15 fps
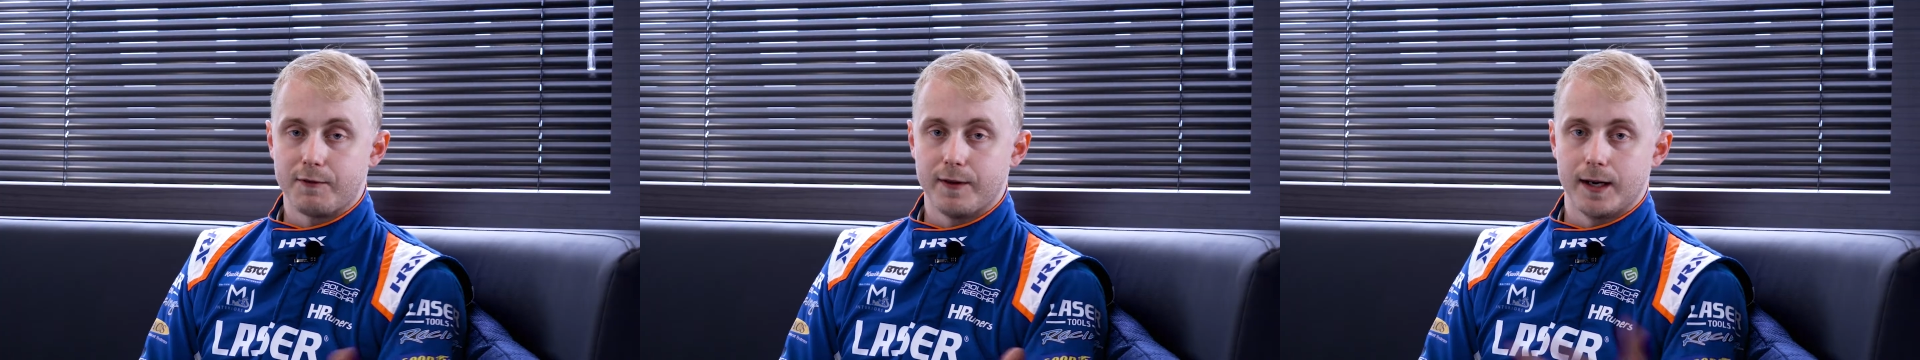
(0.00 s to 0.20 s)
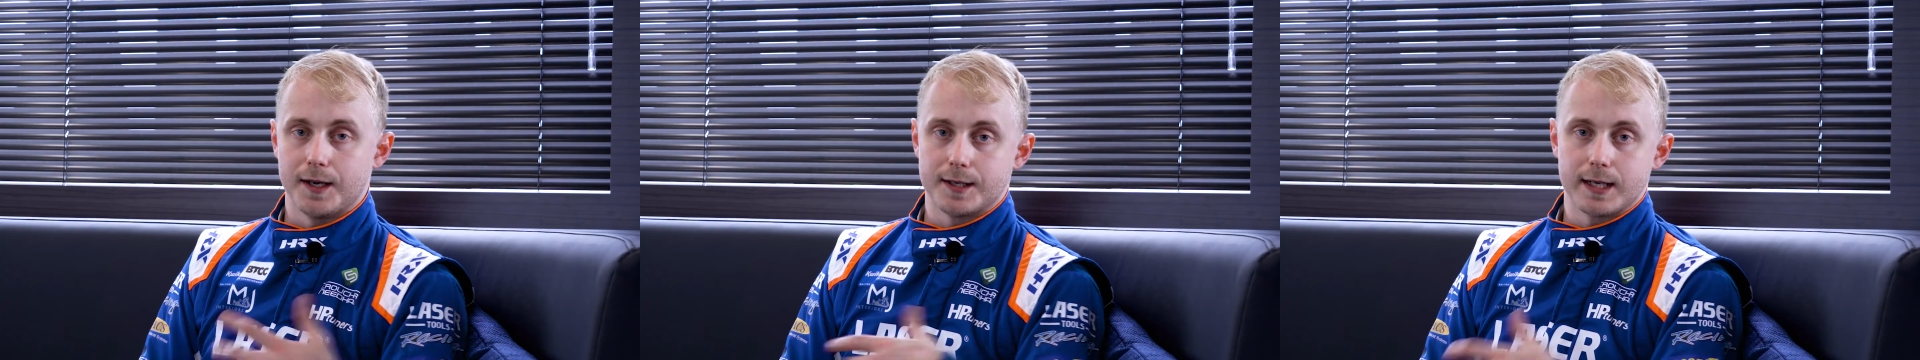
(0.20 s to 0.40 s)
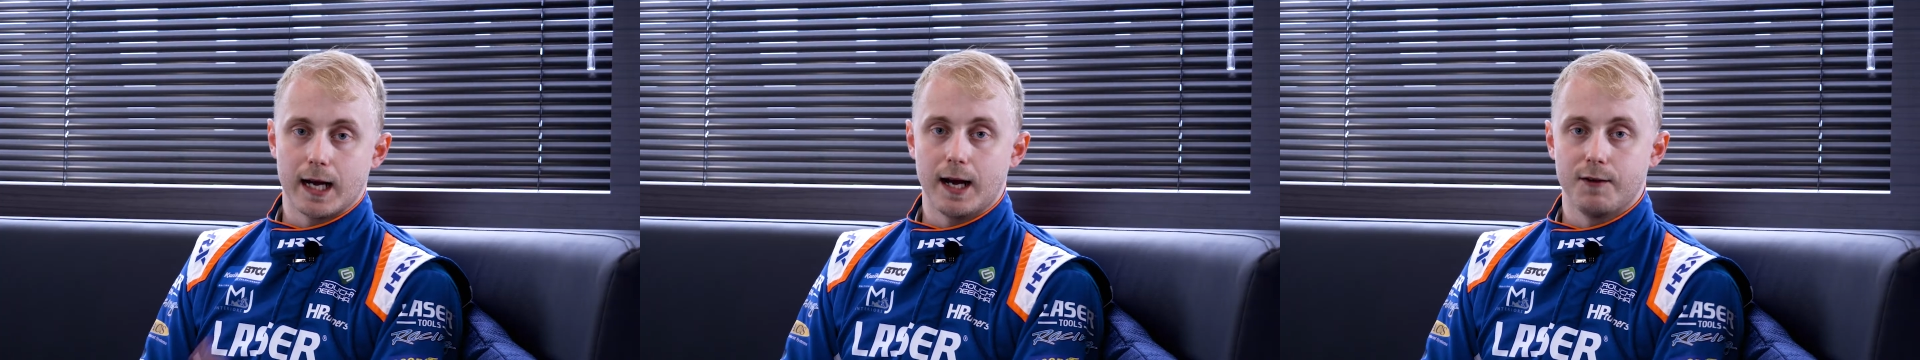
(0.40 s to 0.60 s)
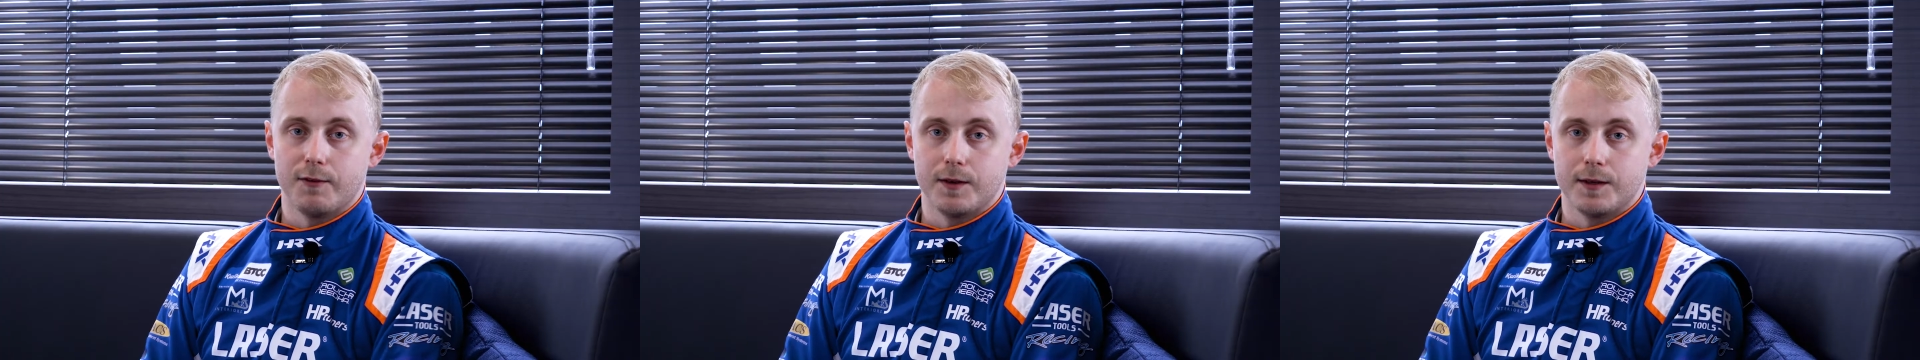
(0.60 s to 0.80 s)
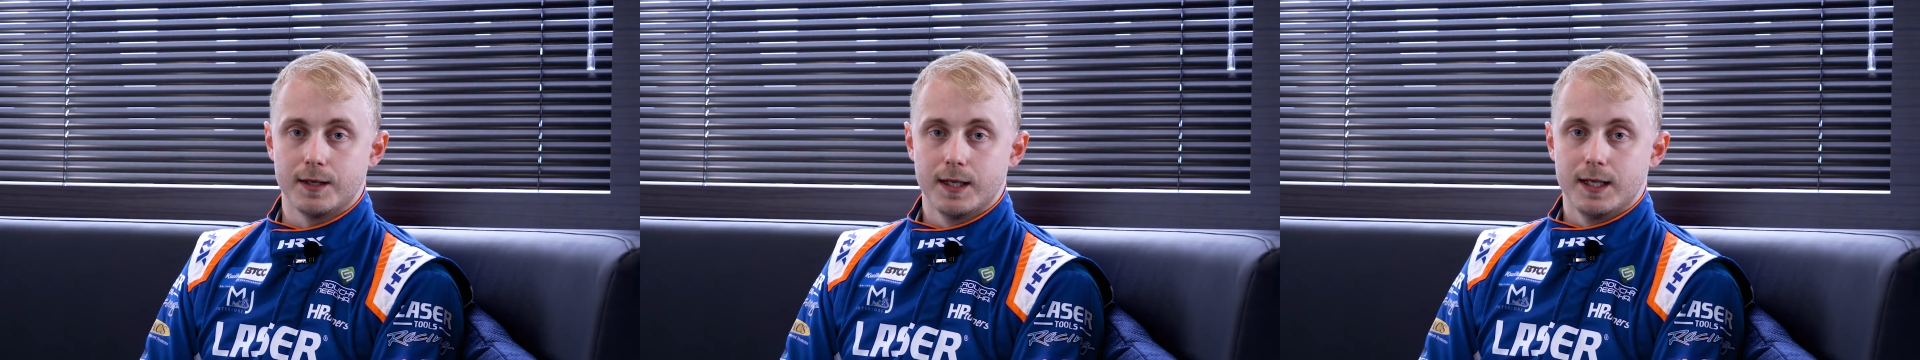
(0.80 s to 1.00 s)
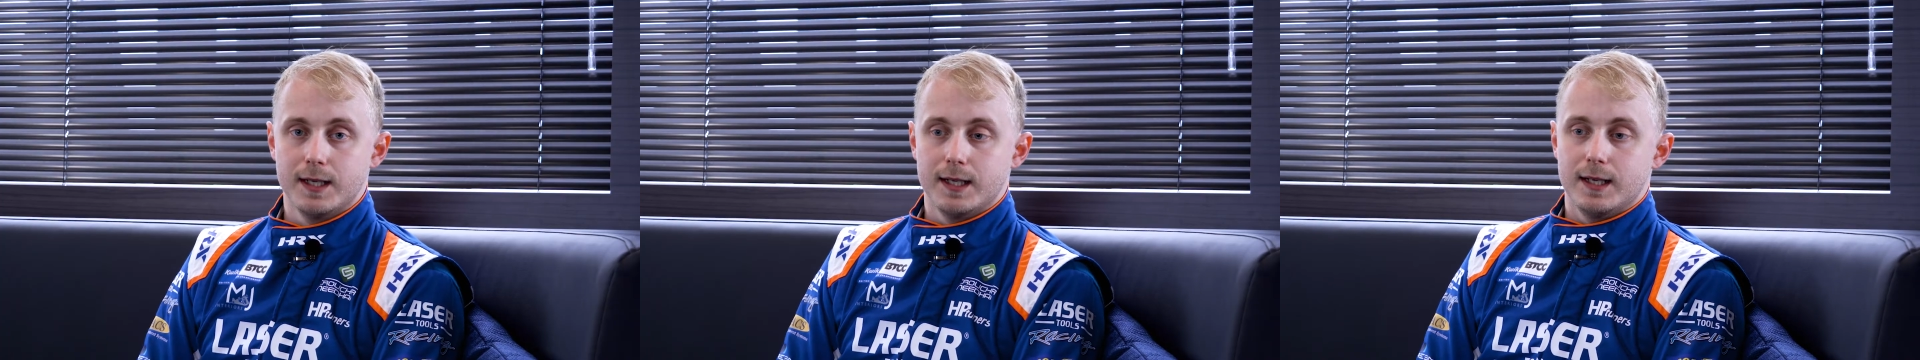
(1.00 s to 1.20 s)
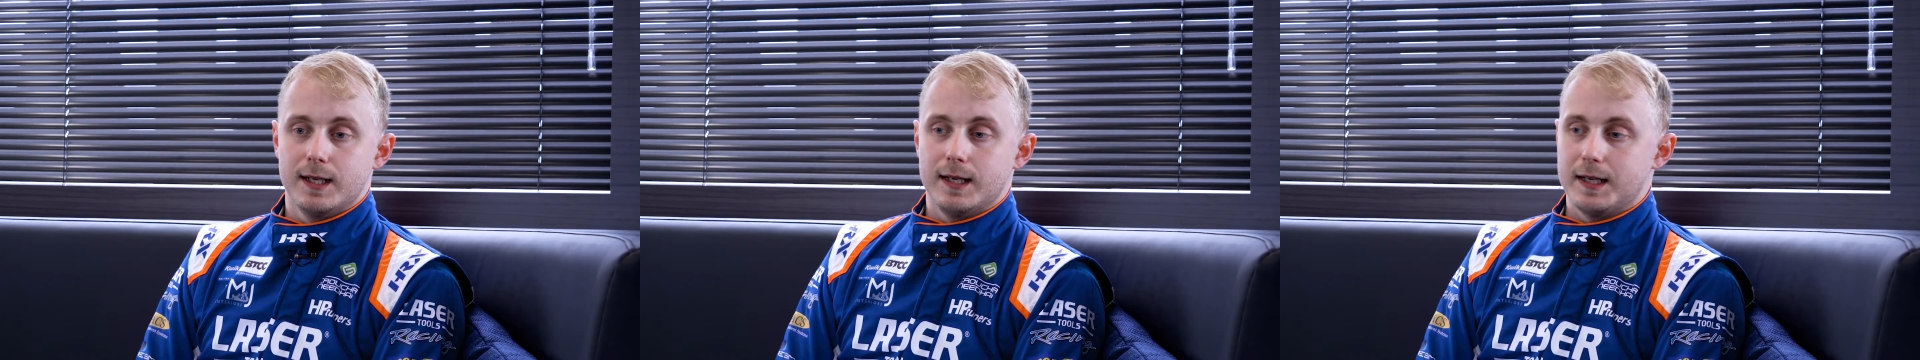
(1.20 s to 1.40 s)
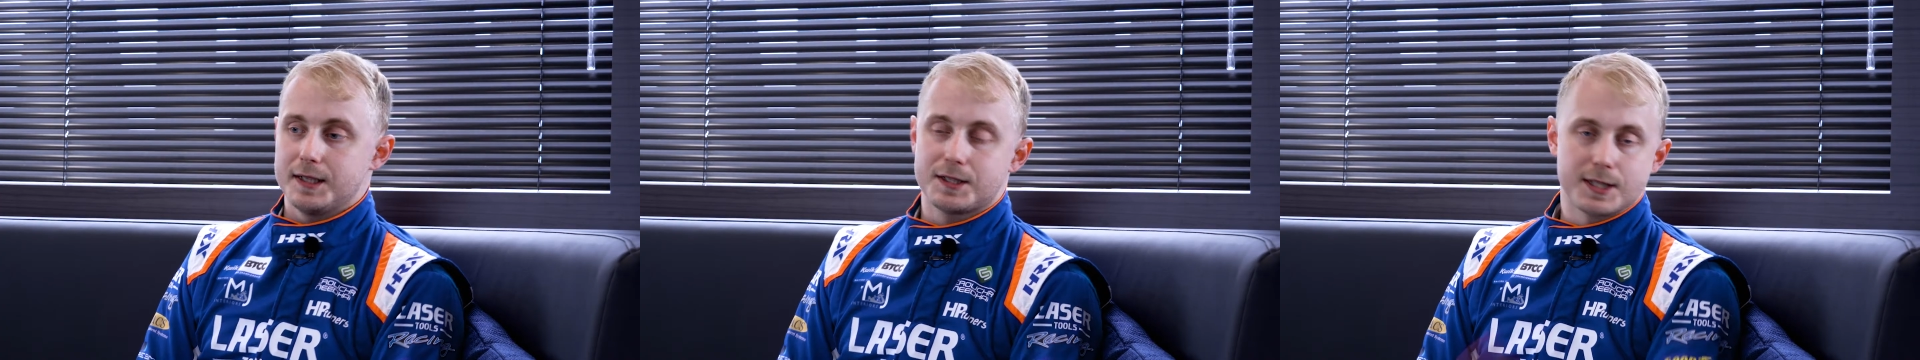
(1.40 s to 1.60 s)
feeling to have, and
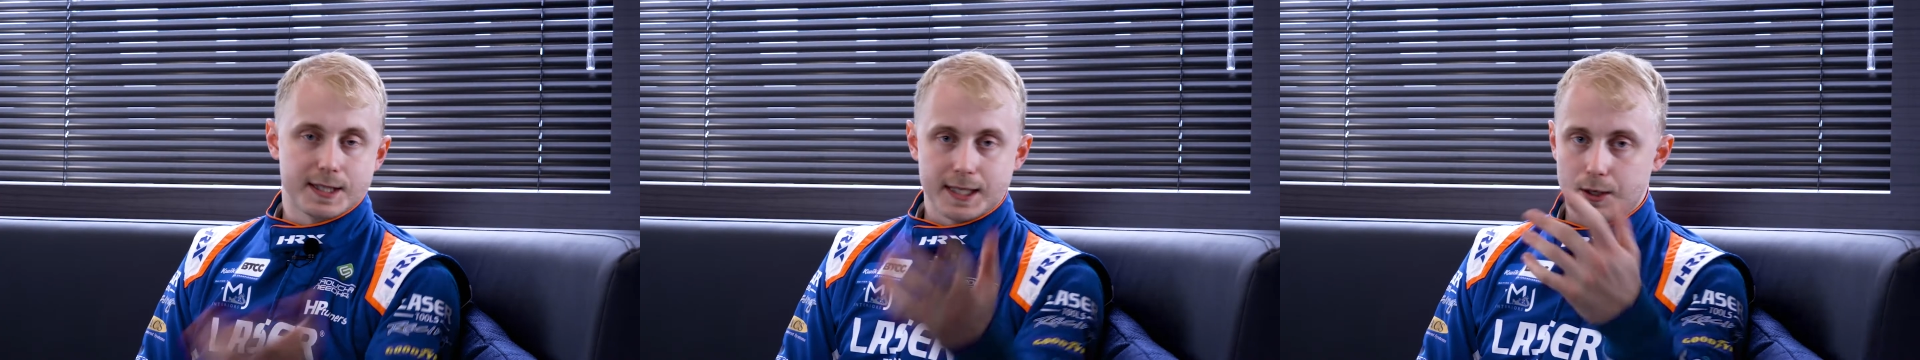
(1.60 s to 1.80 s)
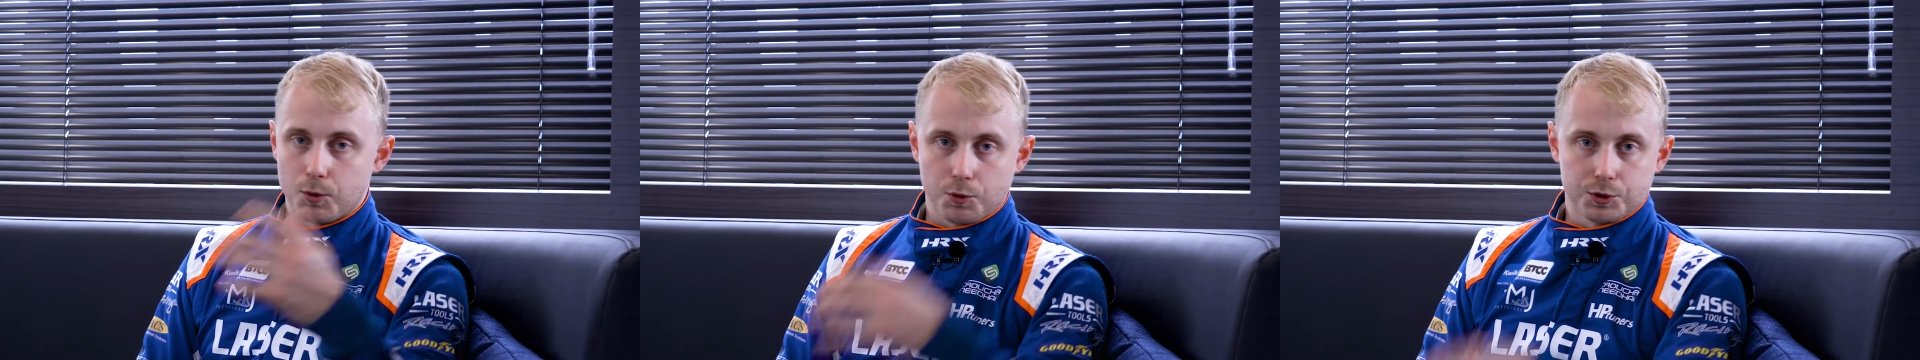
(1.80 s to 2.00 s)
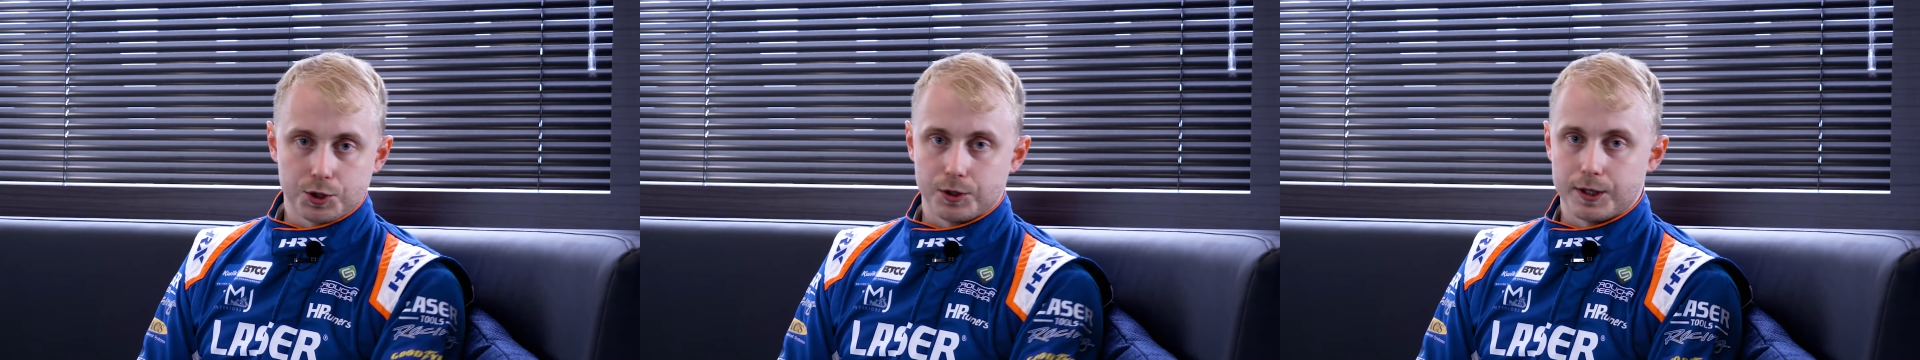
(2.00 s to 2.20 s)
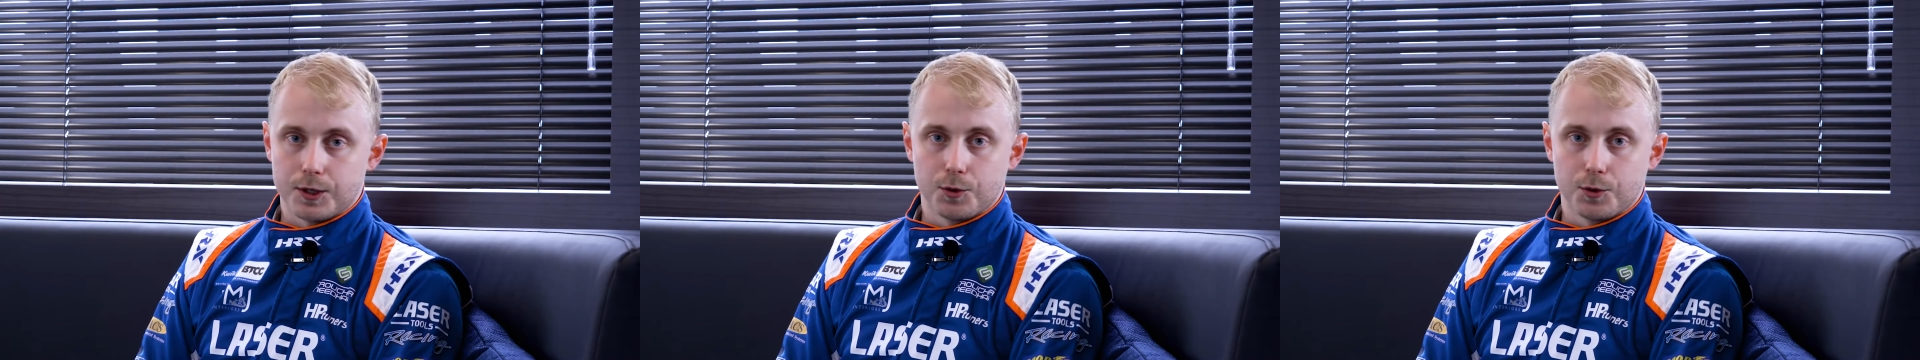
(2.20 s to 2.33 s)
to see you all during the